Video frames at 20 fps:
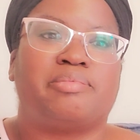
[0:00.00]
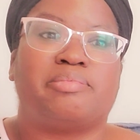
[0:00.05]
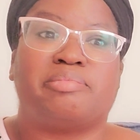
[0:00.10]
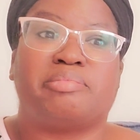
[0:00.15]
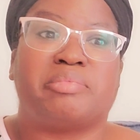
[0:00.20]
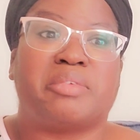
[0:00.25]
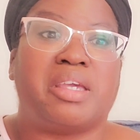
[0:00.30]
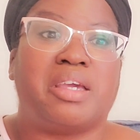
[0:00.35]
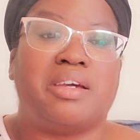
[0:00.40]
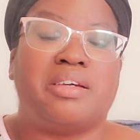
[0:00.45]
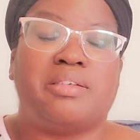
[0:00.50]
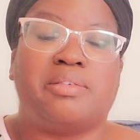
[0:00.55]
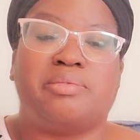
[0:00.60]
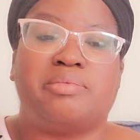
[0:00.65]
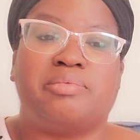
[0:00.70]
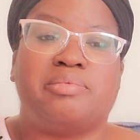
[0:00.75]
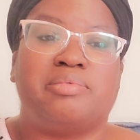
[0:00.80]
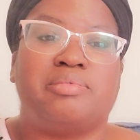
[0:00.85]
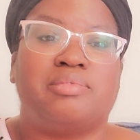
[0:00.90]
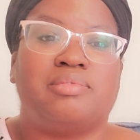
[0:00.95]
Yeah.
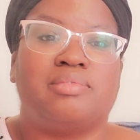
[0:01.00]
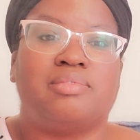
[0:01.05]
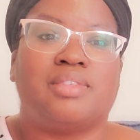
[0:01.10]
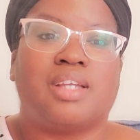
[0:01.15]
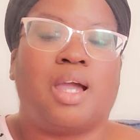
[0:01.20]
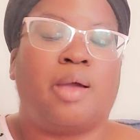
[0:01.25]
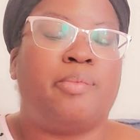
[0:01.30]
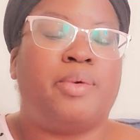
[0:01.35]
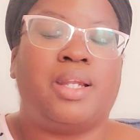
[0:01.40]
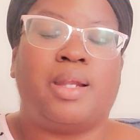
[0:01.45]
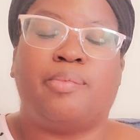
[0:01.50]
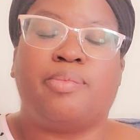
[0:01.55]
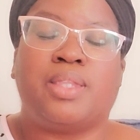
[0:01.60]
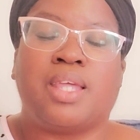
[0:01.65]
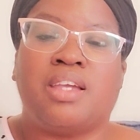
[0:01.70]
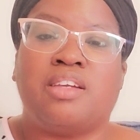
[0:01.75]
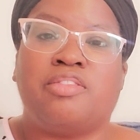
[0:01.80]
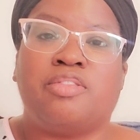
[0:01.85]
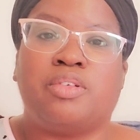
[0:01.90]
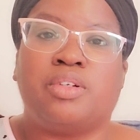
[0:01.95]
I mean, I'm
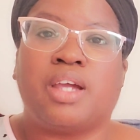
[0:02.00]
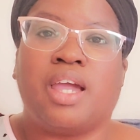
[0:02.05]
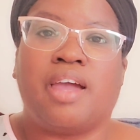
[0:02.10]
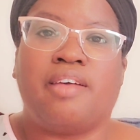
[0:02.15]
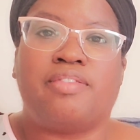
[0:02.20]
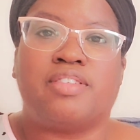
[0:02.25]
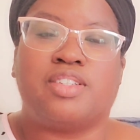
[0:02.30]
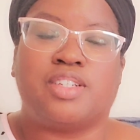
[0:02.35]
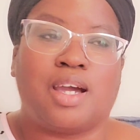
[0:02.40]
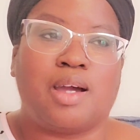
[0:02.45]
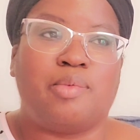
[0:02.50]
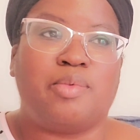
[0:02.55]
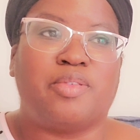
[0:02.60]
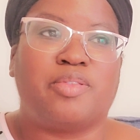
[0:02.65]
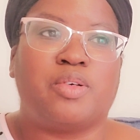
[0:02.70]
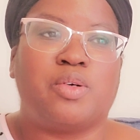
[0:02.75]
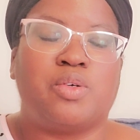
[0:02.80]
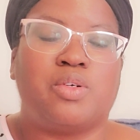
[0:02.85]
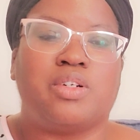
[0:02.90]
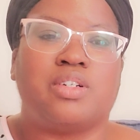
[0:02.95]
thankful to have a job,
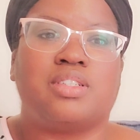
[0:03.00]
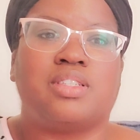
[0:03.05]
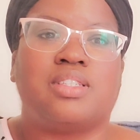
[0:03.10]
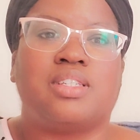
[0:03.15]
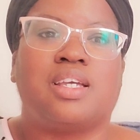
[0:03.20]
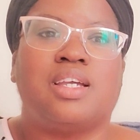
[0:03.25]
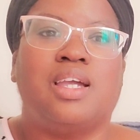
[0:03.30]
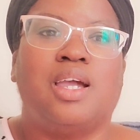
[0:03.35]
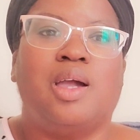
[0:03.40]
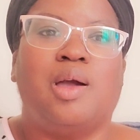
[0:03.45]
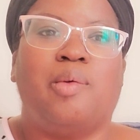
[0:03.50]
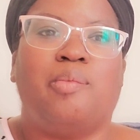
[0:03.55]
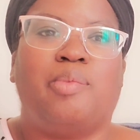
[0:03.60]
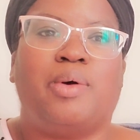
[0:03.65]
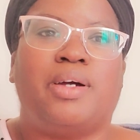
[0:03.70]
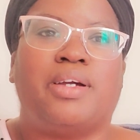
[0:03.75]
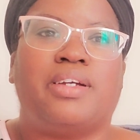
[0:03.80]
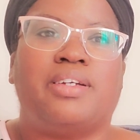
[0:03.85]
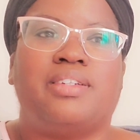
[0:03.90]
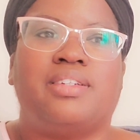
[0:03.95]
of course,
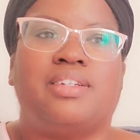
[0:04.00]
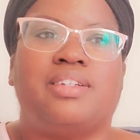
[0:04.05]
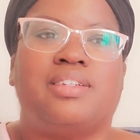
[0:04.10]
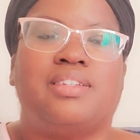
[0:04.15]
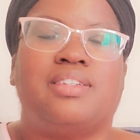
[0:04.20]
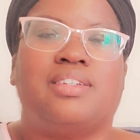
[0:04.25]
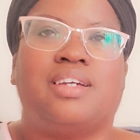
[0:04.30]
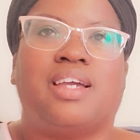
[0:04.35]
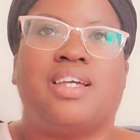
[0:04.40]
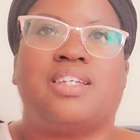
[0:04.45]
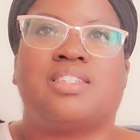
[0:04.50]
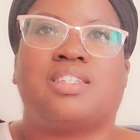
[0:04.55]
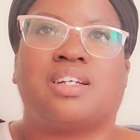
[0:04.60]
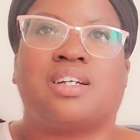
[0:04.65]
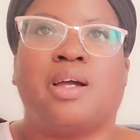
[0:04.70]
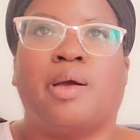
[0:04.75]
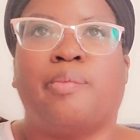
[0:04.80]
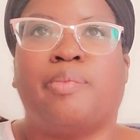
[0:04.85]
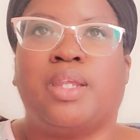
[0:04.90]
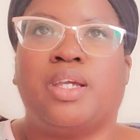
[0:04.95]
but as the
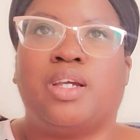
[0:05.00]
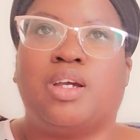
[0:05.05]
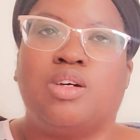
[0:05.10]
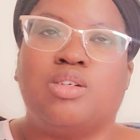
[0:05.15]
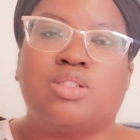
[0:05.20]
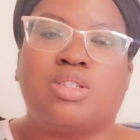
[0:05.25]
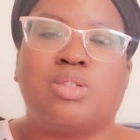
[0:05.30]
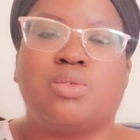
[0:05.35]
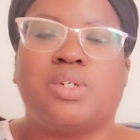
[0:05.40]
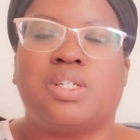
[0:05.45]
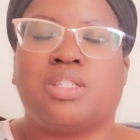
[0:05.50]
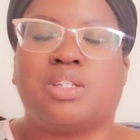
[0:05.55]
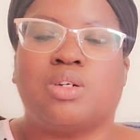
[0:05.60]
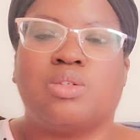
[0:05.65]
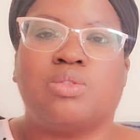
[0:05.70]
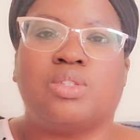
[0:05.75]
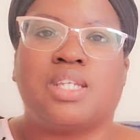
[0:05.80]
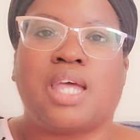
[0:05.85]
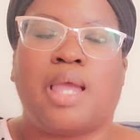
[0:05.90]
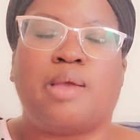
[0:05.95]
company goes through its
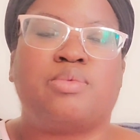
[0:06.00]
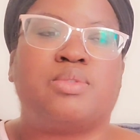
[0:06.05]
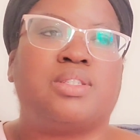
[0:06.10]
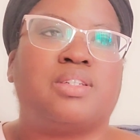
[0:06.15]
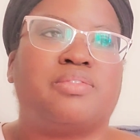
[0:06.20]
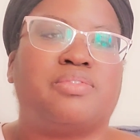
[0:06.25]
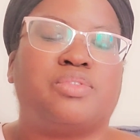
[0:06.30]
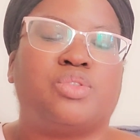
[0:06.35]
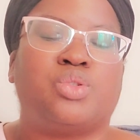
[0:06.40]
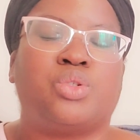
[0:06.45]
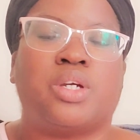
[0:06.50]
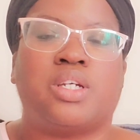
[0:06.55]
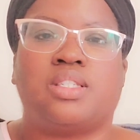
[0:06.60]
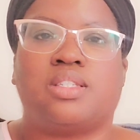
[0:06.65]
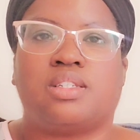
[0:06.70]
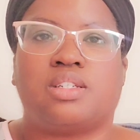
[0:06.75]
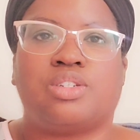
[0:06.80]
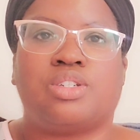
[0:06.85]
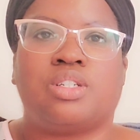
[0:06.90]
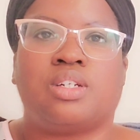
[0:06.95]
own types of
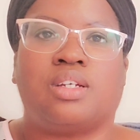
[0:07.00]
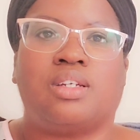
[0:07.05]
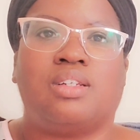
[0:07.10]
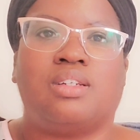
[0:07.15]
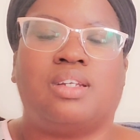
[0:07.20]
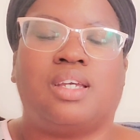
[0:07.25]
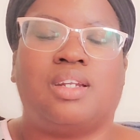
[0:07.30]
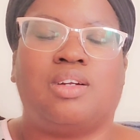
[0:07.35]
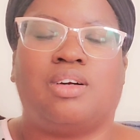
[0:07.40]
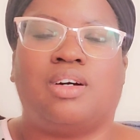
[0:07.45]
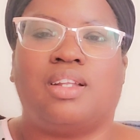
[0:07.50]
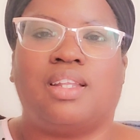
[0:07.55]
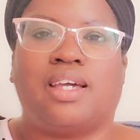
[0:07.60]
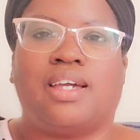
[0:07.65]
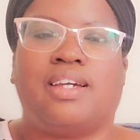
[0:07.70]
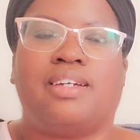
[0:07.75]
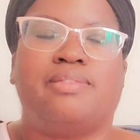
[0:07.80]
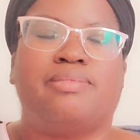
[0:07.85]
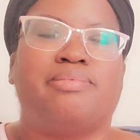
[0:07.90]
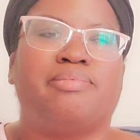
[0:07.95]
transition and all
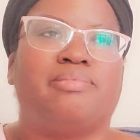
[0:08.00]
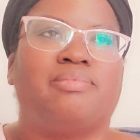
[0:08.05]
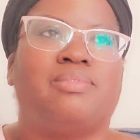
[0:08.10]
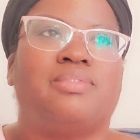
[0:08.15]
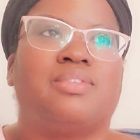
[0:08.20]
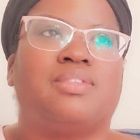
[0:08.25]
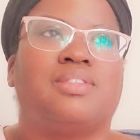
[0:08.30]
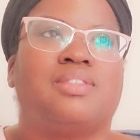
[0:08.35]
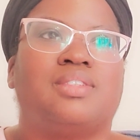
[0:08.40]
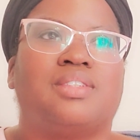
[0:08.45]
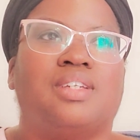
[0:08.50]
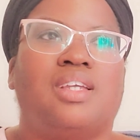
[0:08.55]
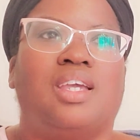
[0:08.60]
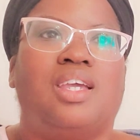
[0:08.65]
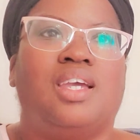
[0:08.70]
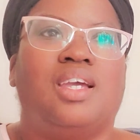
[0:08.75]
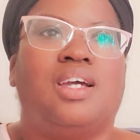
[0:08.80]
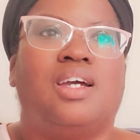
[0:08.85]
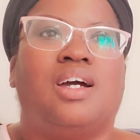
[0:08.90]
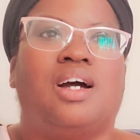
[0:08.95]
that,
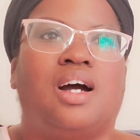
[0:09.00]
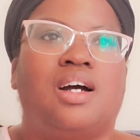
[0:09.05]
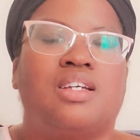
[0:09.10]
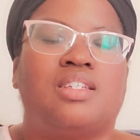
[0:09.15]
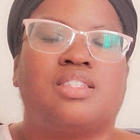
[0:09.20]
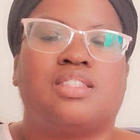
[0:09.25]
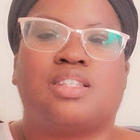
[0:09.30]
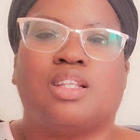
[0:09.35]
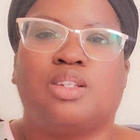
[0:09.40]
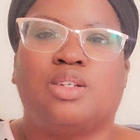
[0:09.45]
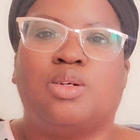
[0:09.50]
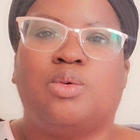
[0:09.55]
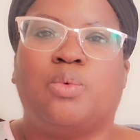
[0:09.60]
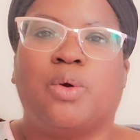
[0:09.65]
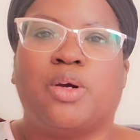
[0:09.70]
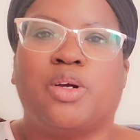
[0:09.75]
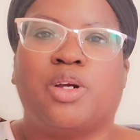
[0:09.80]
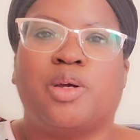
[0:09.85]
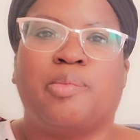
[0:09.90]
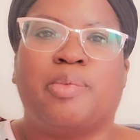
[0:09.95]
us, the little
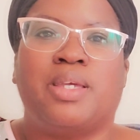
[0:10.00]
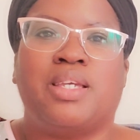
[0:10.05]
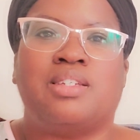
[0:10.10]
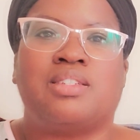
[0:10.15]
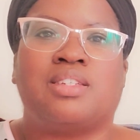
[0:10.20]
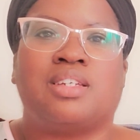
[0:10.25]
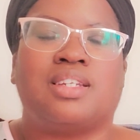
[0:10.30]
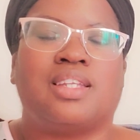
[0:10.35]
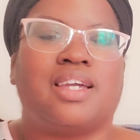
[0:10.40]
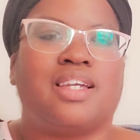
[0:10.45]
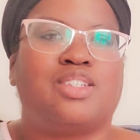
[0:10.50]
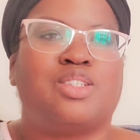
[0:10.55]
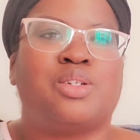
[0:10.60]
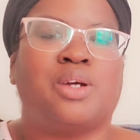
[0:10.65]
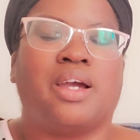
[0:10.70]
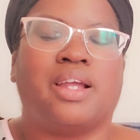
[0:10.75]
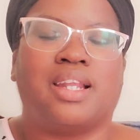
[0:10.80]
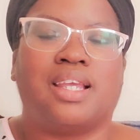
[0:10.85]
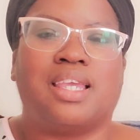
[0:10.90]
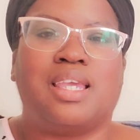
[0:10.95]
worker bees, are like
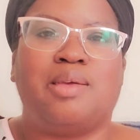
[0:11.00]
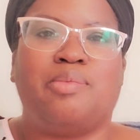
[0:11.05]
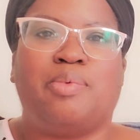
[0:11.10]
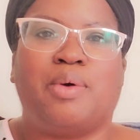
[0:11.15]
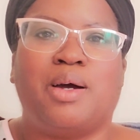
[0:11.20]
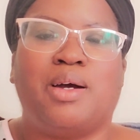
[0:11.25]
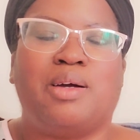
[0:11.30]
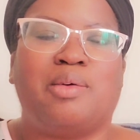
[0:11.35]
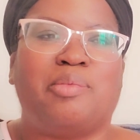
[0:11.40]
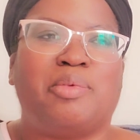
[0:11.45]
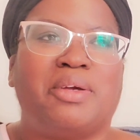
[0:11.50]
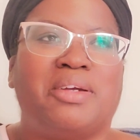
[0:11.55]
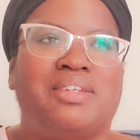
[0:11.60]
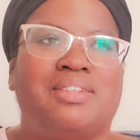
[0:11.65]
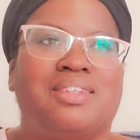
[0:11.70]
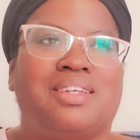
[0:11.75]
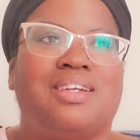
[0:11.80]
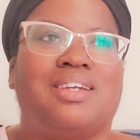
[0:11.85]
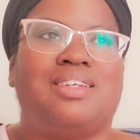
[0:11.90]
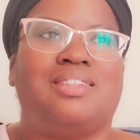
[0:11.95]
trying to keep up,
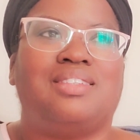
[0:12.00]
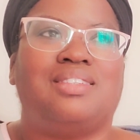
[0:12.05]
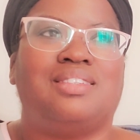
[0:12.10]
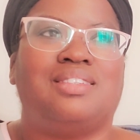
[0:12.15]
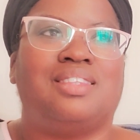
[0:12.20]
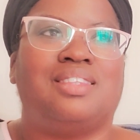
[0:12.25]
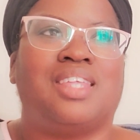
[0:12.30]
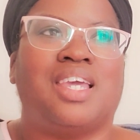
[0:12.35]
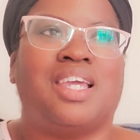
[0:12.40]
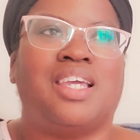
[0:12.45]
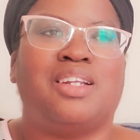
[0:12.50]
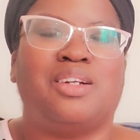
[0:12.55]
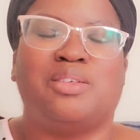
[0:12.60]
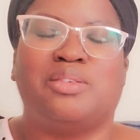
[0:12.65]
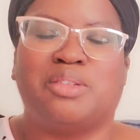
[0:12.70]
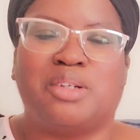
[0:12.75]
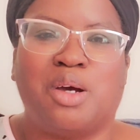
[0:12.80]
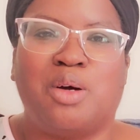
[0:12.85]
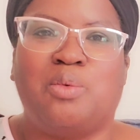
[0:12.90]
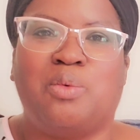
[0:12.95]
and they
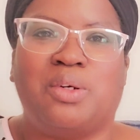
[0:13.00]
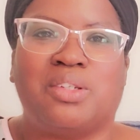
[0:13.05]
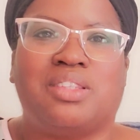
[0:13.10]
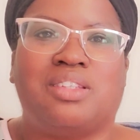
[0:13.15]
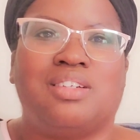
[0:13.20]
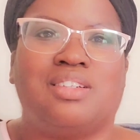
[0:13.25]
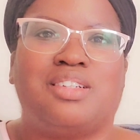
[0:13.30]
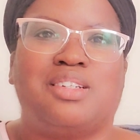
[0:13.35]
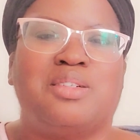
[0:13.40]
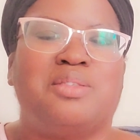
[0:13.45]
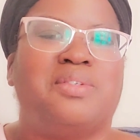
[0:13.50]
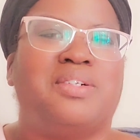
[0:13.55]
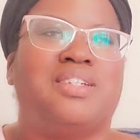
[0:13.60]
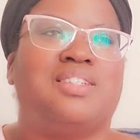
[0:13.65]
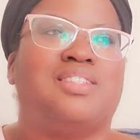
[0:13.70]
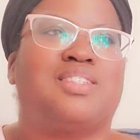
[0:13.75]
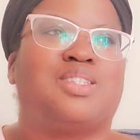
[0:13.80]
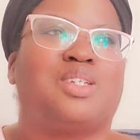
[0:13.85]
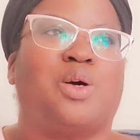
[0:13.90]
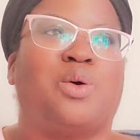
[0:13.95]
don't know what they're
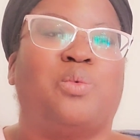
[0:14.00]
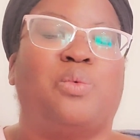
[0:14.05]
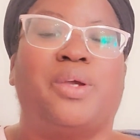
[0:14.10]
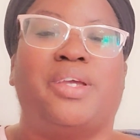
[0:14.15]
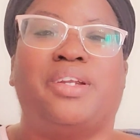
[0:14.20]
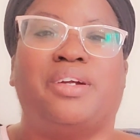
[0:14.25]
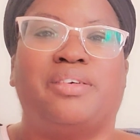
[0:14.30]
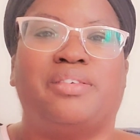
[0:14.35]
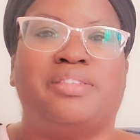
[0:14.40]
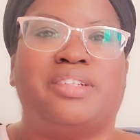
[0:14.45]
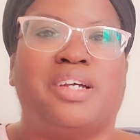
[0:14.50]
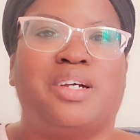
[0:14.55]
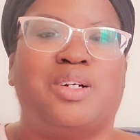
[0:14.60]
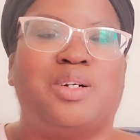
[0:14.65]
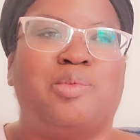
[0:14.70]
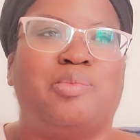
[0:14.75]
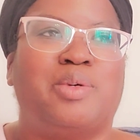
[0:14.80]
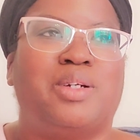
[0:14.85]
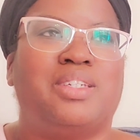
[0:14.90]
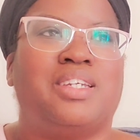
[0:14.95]
doing, so we don't
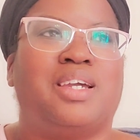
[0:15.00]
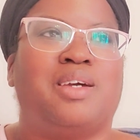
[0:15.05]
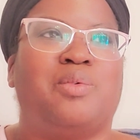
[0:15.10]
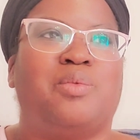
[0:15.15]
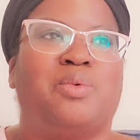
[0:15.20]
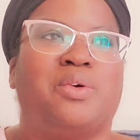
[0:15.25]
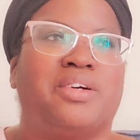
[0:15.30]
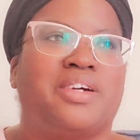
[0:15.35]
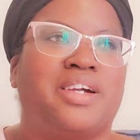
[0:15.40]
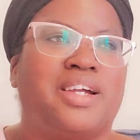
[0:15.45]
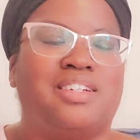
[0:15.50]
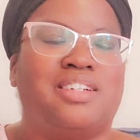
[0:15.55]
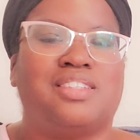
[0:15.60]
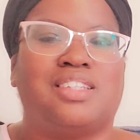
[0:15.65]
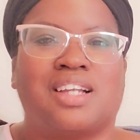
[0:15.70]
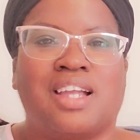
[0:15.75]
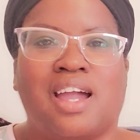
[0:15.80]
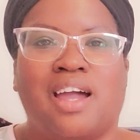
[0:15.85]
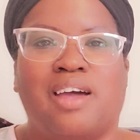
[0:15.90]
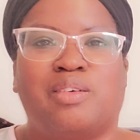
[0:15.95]
know, but yet we're held
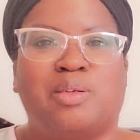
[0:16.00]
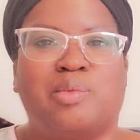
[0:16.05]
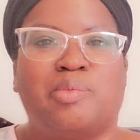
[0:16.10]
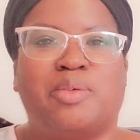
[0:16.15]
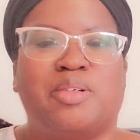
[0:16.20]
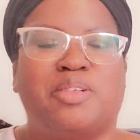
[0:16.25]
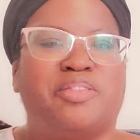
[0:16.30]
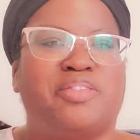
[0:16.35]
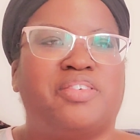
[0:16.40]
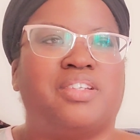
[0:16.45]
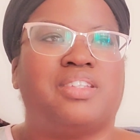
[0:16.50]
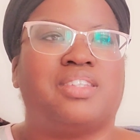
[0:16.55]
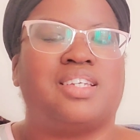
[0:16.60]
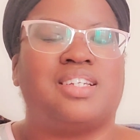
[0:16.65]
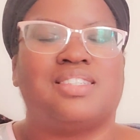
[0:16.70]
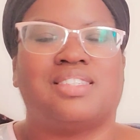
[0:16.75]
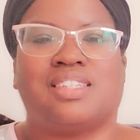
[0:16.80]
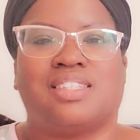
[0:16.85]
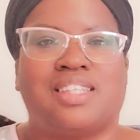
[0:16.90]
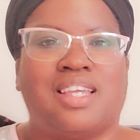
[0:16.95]
accountable for the
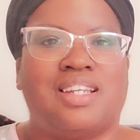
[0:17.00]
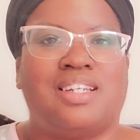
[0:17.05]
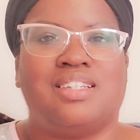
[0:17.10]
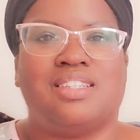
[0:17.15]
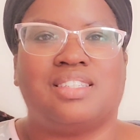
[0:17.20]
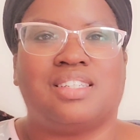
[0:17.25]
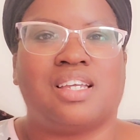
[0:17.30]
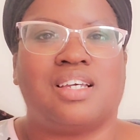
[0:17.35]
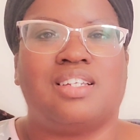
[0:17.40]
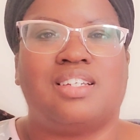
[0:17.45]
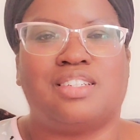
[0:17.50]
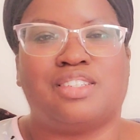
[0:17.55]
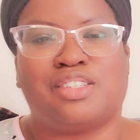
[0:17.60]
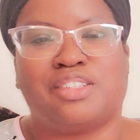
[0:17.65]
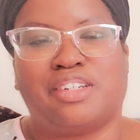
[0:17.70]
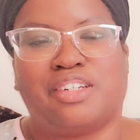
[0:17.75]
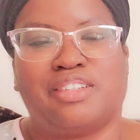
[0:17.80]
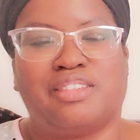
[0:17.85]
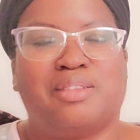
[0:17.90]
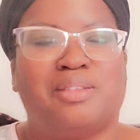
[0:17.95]
things that they didn't tell us,
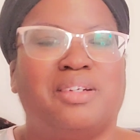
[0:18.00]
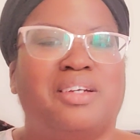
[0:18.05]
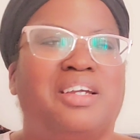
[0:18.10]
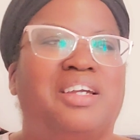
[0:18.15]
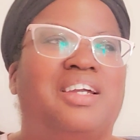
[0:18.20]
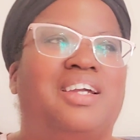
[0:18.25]
you know.